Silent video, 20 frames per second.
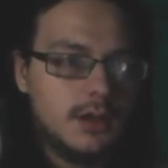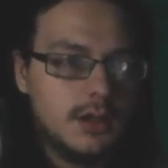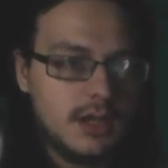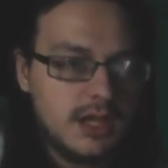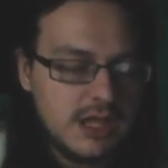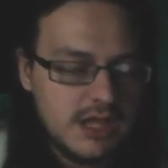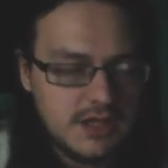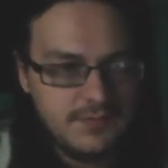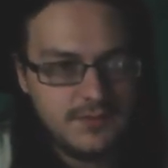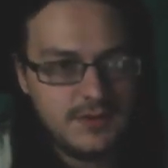
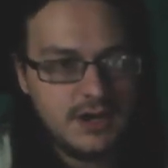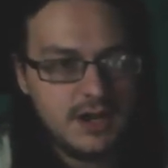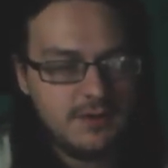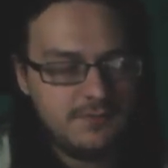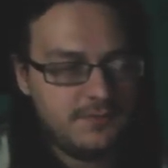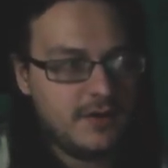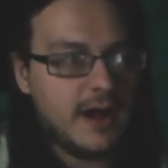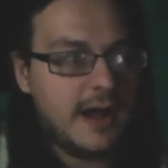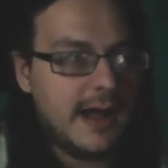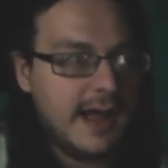Even if
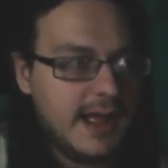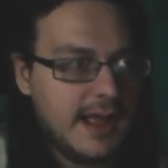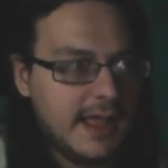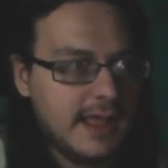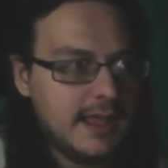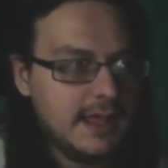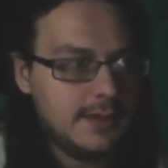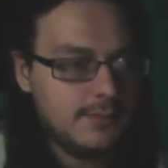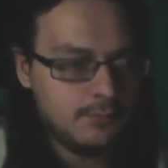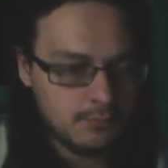
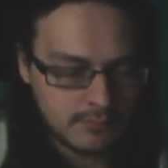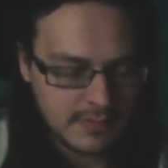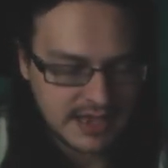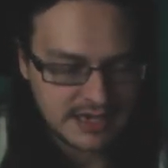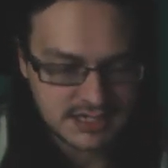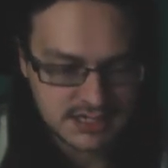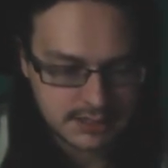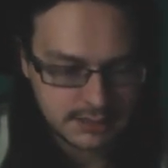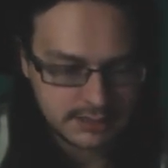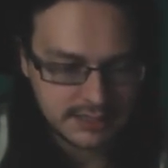I
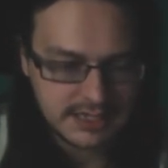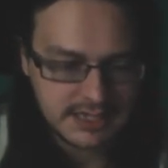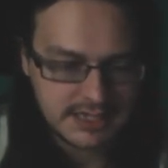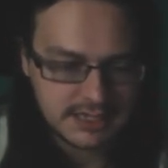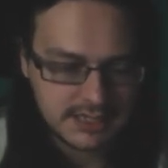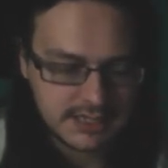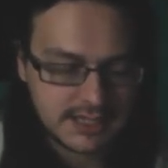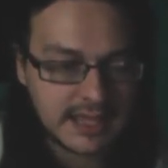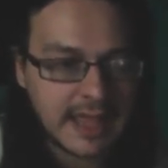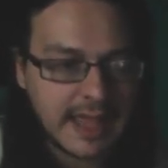mentally
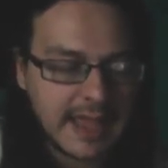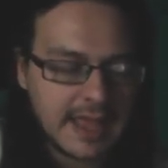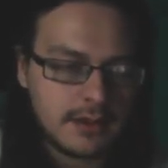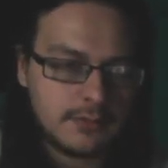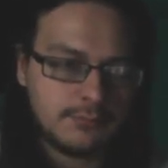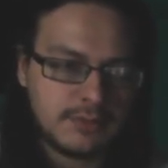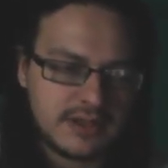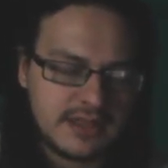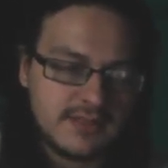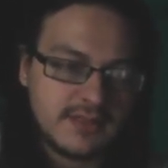can't
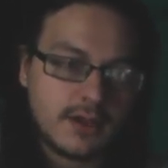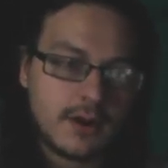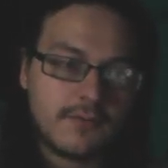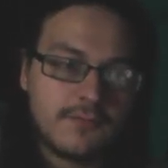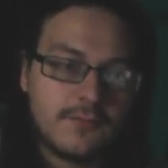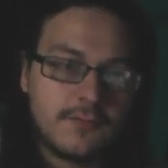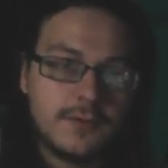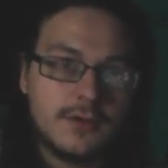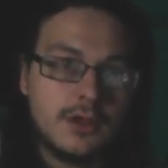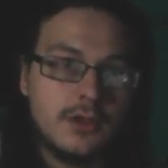be there
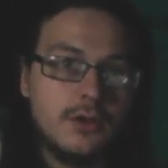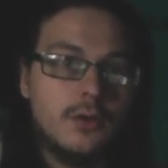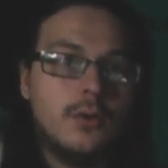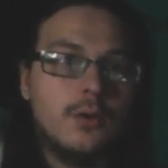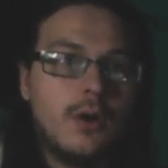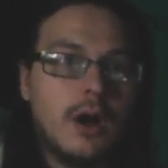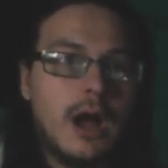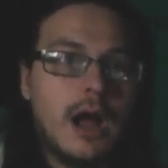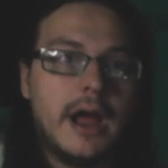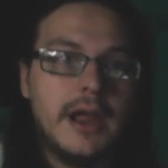for you,
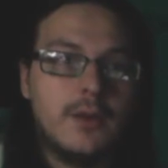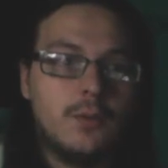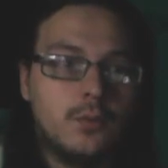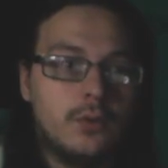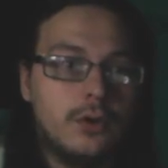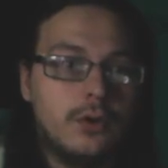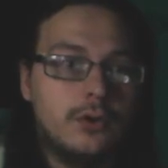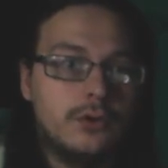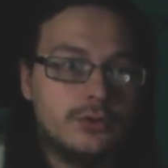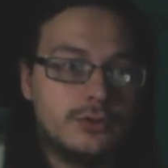I
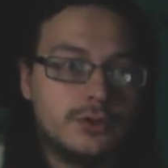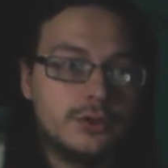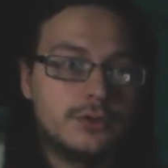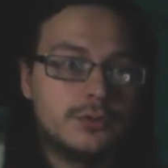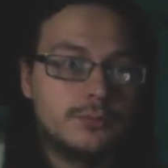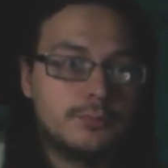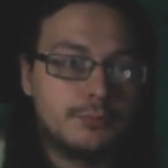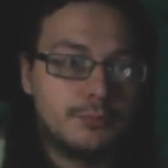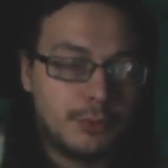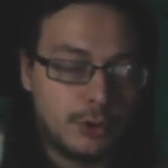will
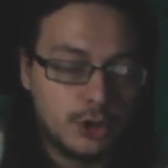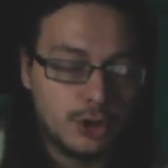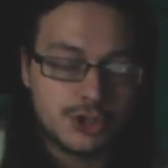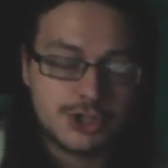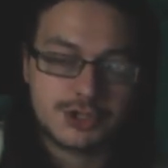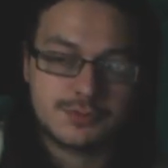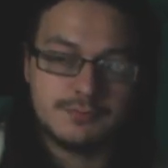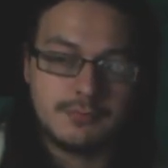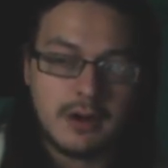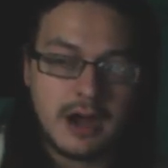
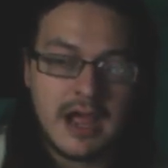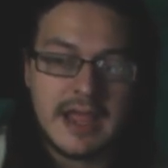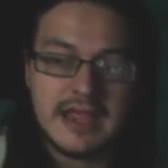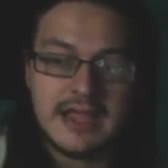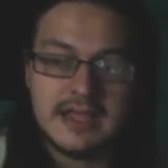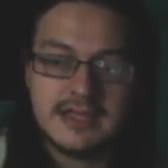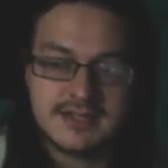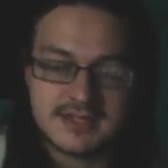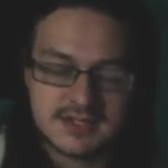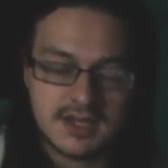push
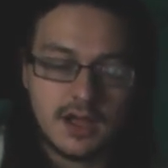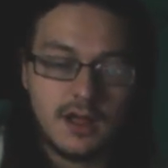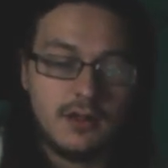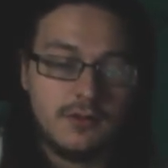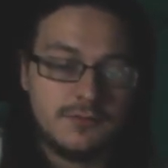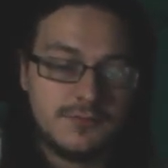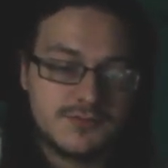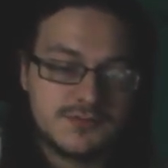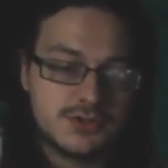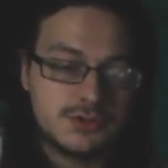
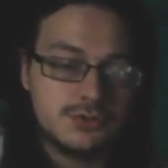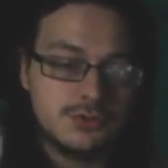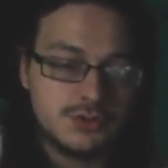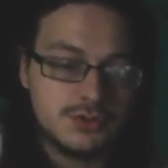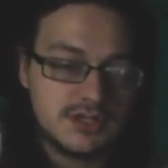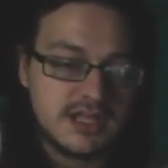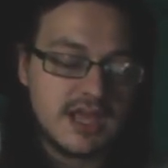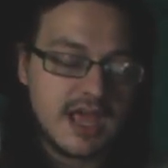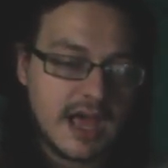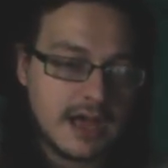myself to
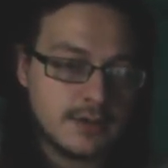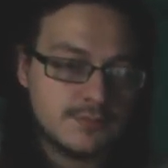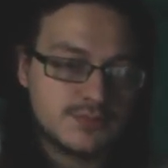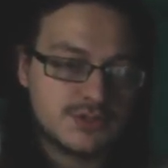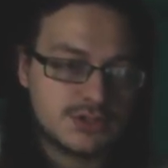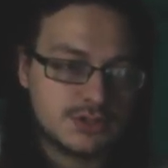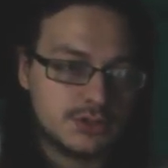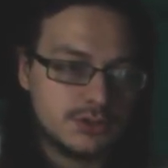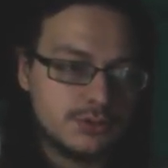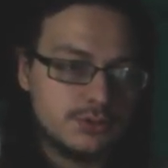the
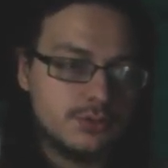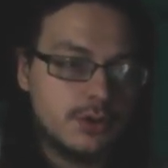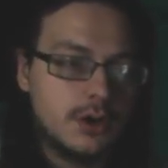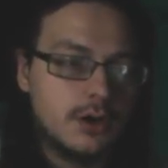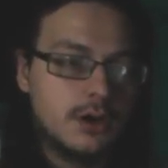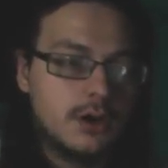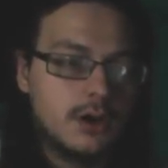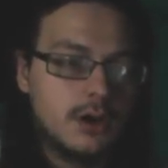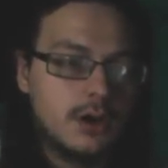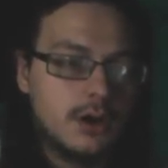absolute
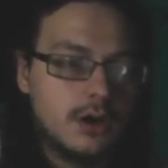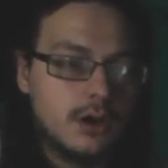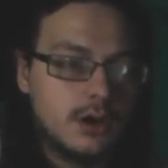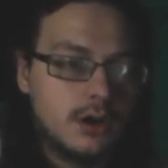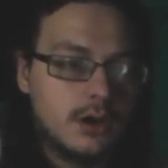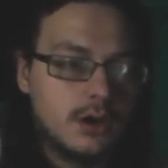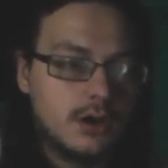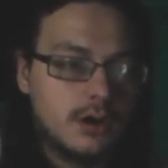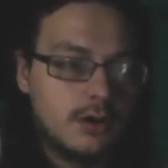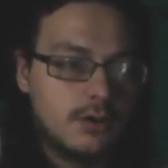
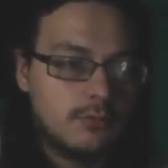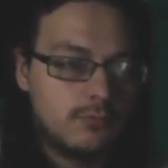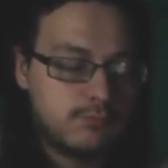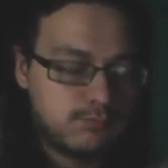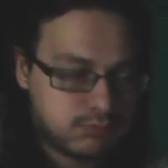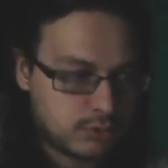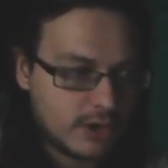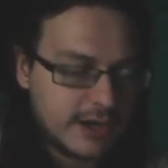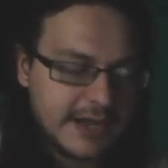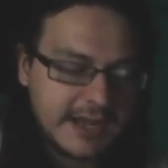
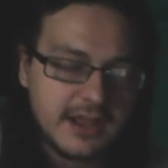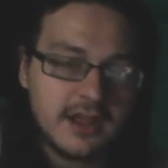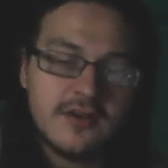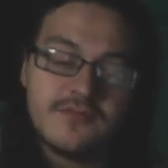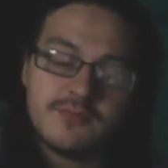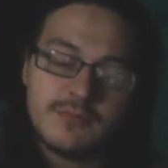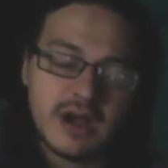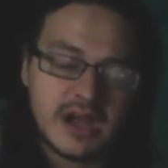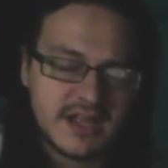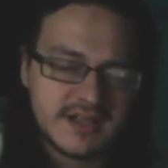brink
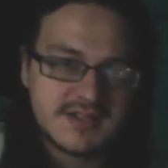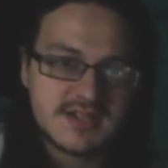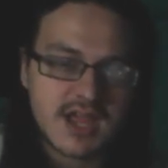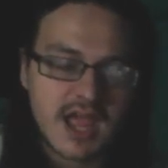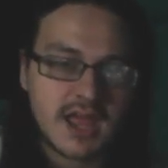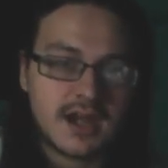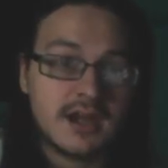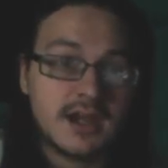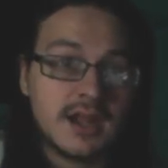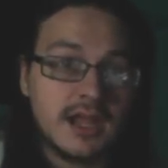of my
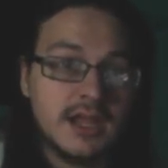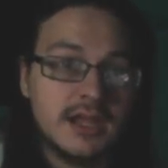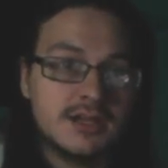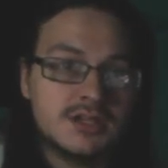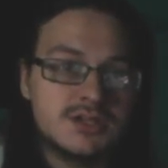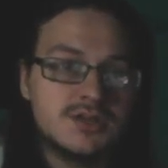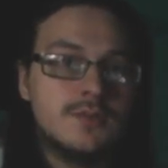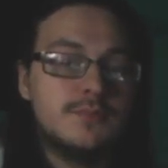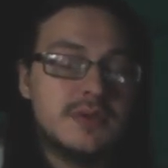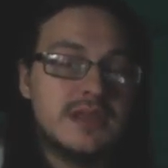sanity
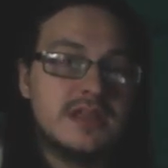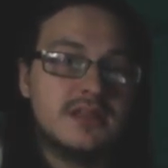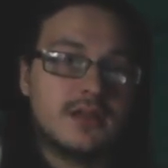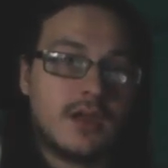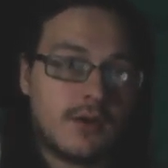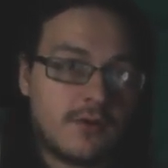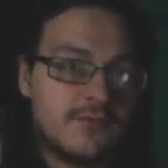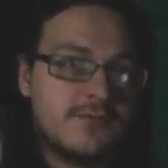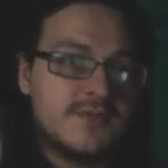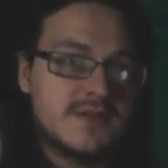to be
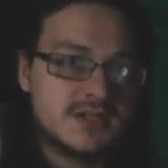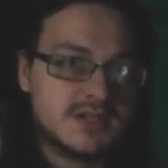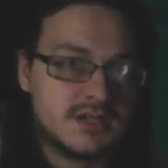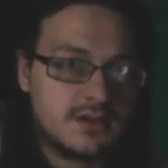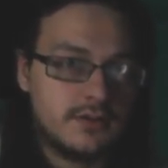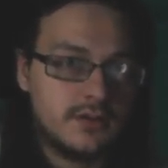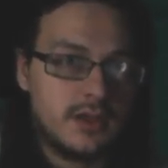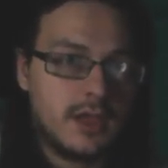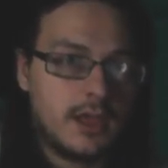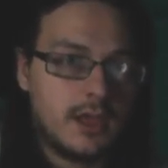there
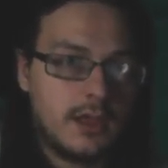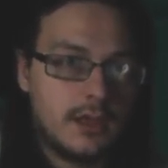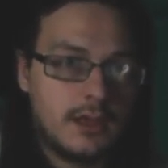physically.